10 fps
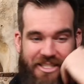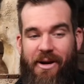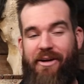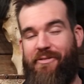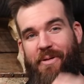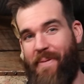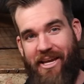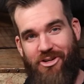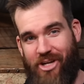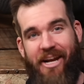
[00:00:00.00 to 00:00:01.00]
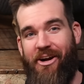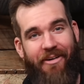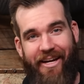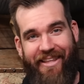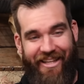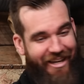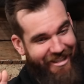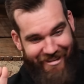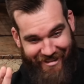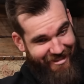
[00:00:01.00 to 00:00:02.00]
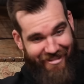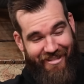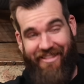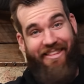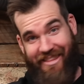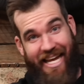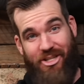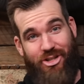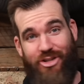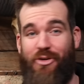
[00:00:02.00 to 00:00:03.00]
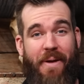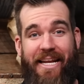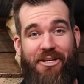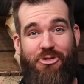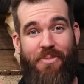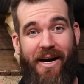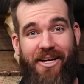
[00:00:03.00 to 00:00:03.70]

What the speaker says: Doesn't matter about your gender either, like, that's just from eating too